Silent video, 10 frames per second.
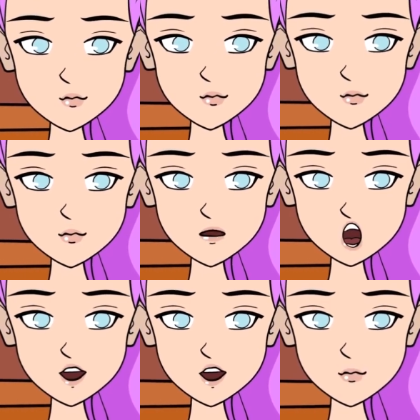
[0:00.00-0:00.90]
said,
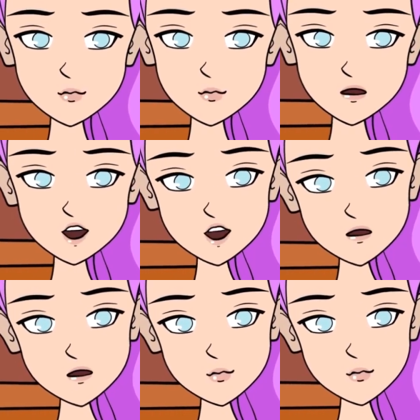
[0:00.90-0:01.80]
"Do you want to hang out with
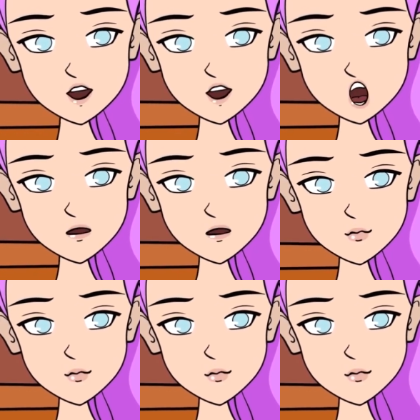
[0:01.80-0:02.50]
me today? My